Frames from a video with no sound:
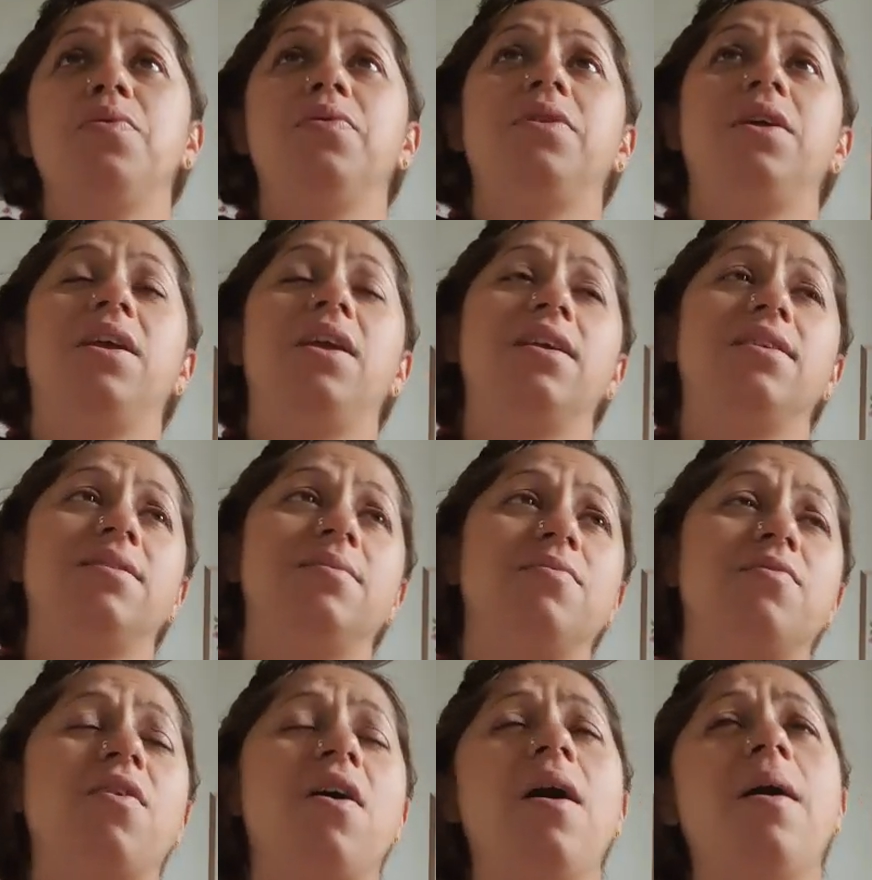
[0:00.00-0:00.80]
They get
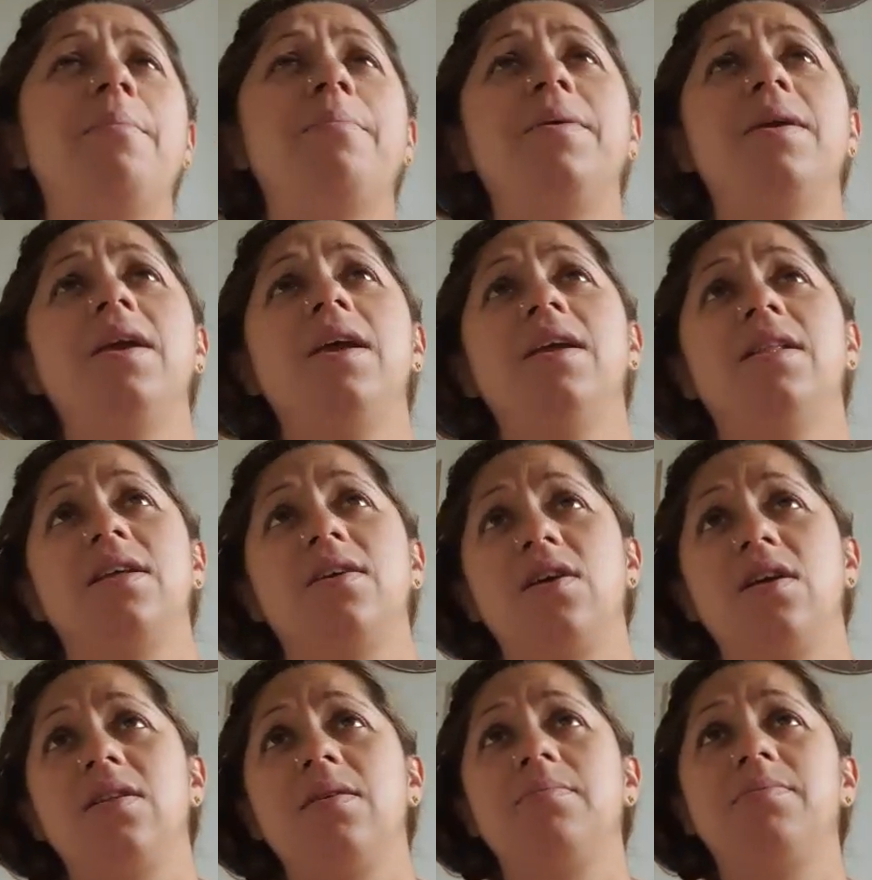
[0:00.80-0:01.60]
some cramping. They
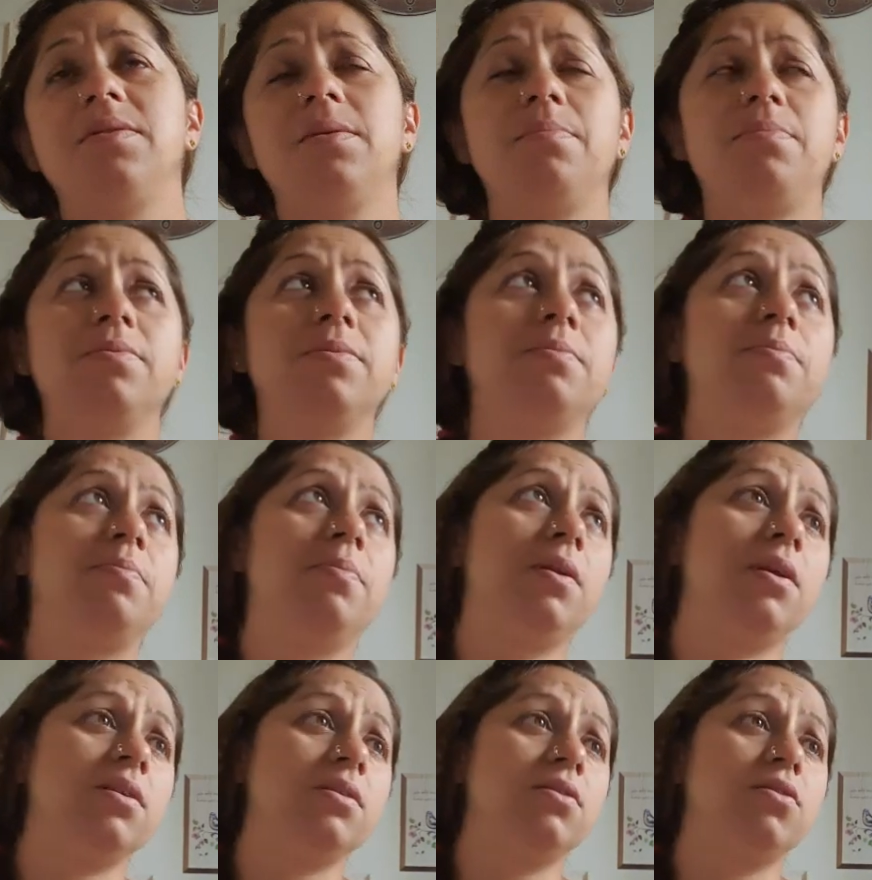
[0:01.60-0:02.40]
get up some
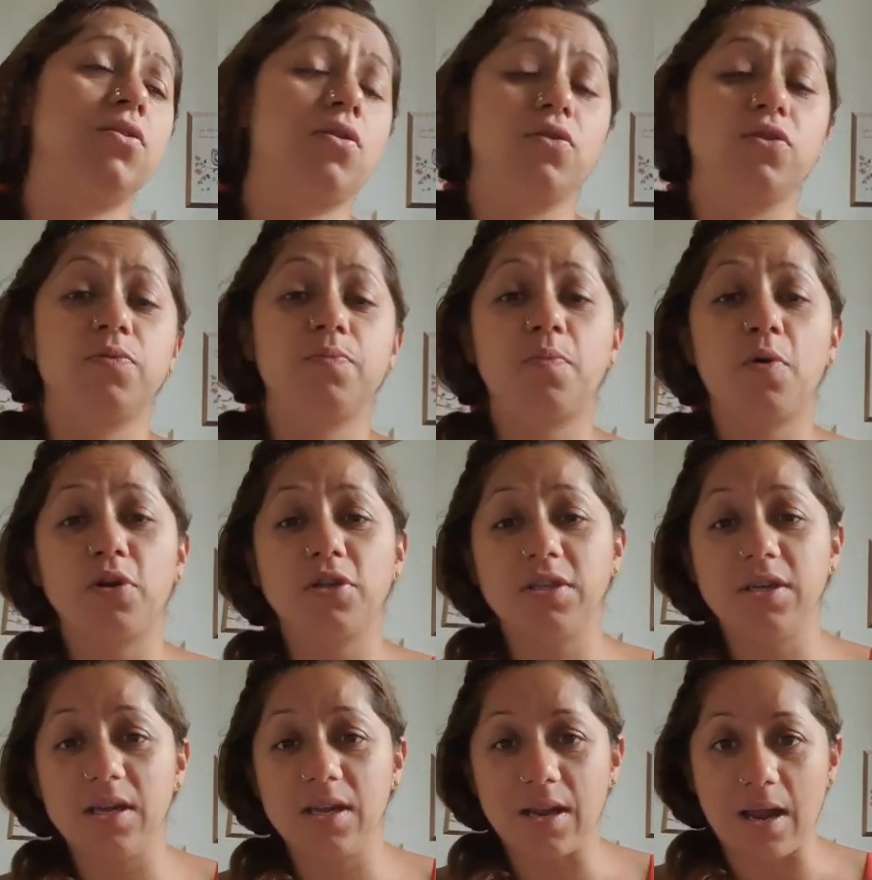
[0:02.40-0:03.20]
blood, you know,
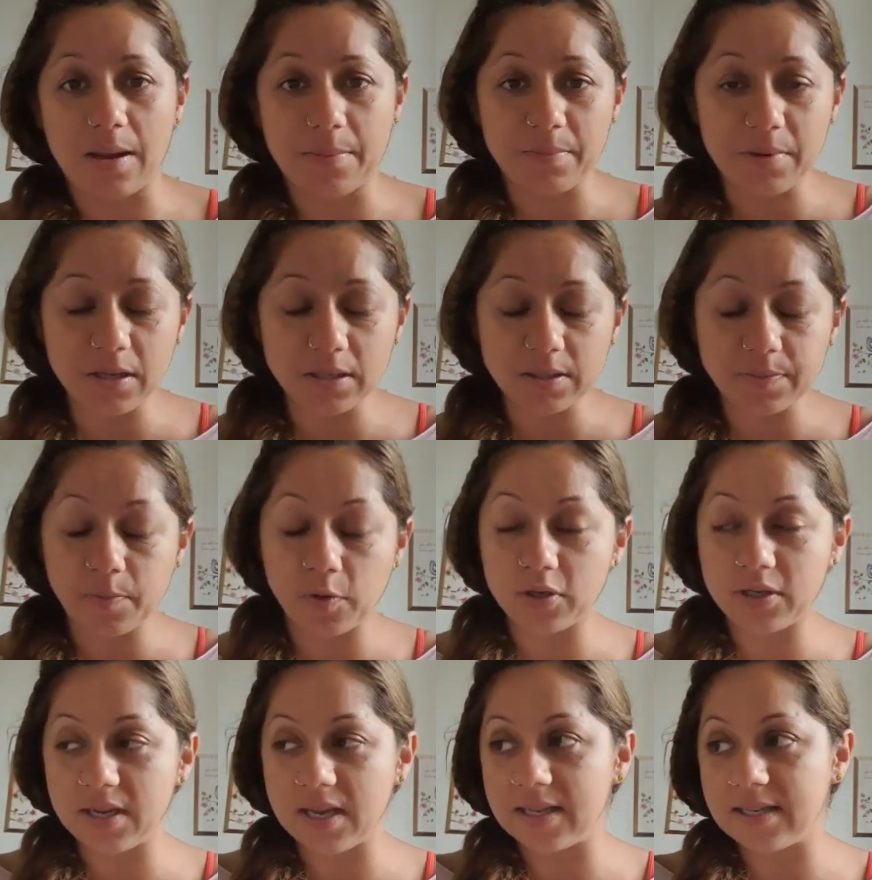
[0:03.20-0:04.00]
spotting, like blood
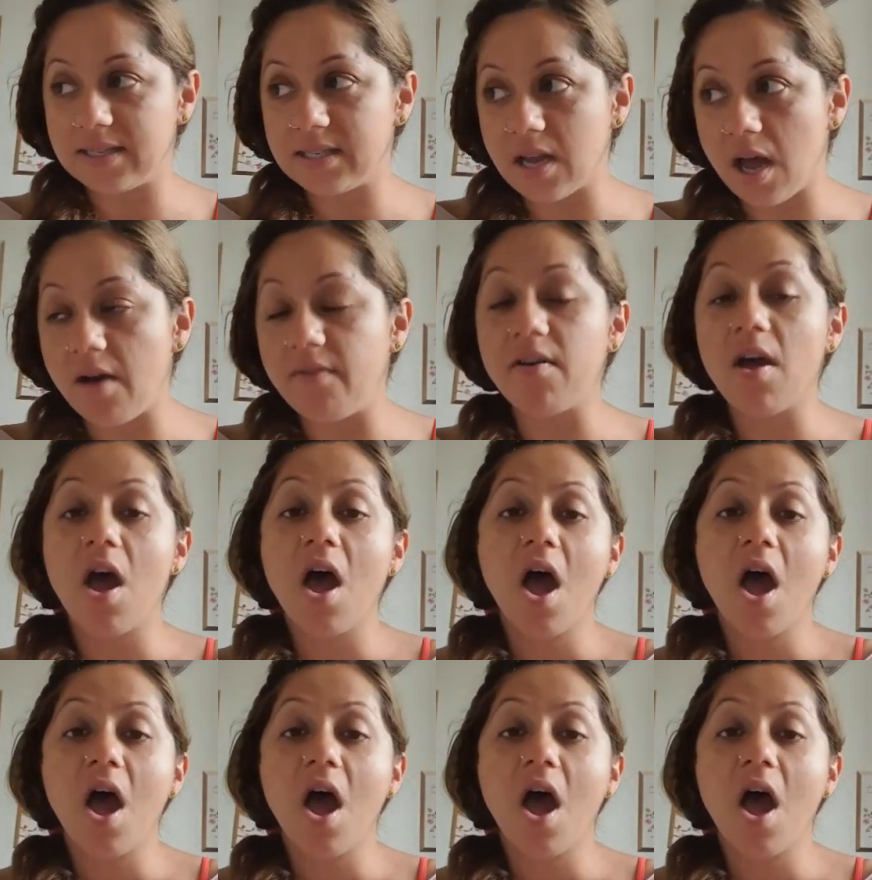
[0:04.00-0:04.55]
spotting and stuff.